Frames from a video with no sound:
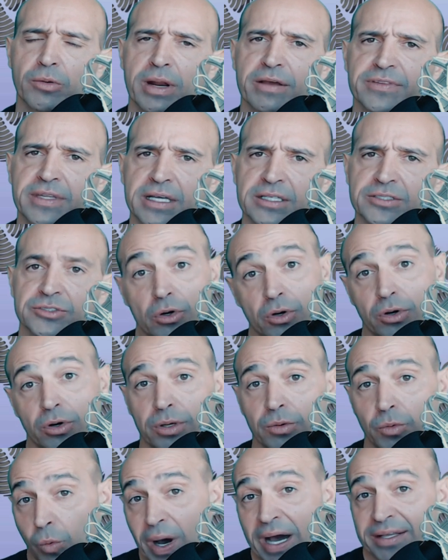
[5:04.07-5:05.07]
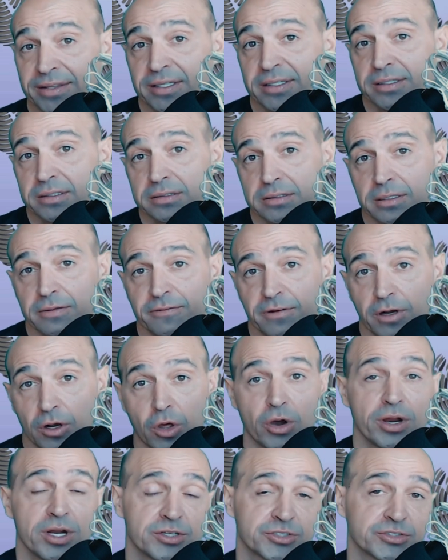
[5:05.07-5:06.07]
test? Or why did the
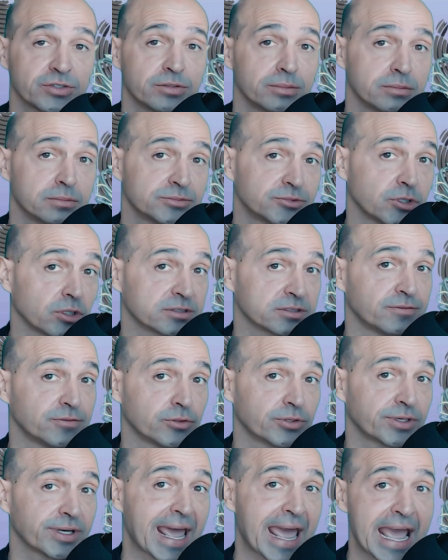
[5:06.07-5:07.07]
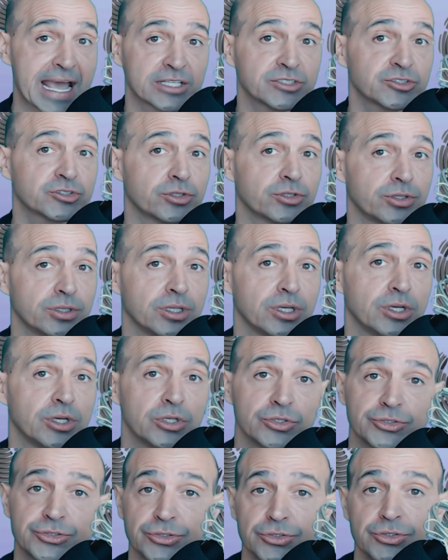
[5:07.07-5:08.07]
lawyers of Dr. Ford ask her
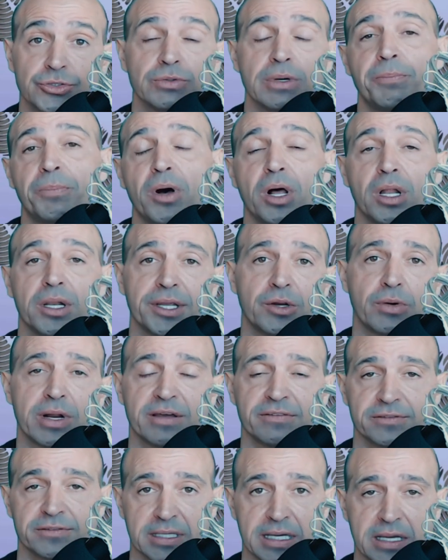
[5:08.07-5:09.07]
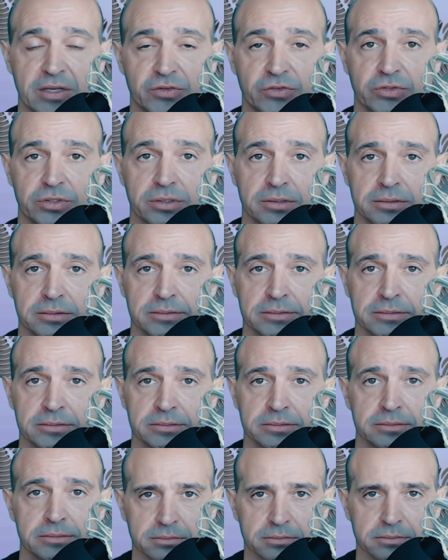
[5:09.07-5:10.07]
to do a polygraph test?
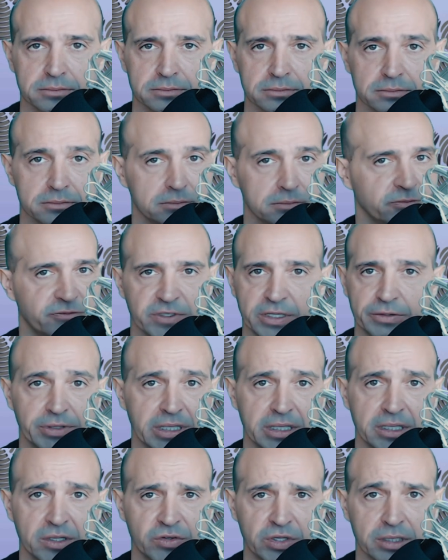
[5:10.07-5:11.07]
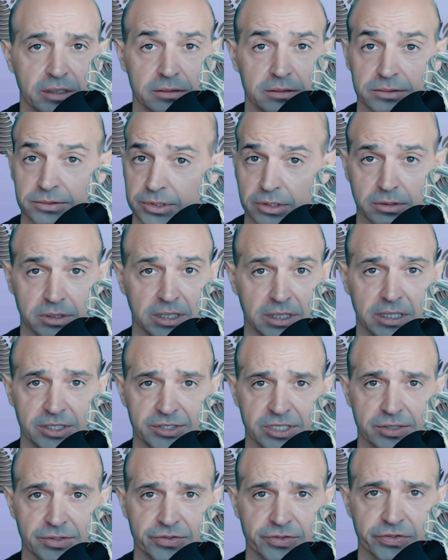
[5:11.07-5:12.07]
Very easy. Due
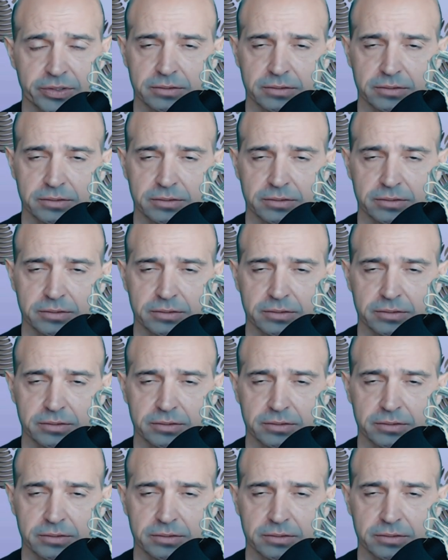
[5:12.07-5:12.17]
diligence.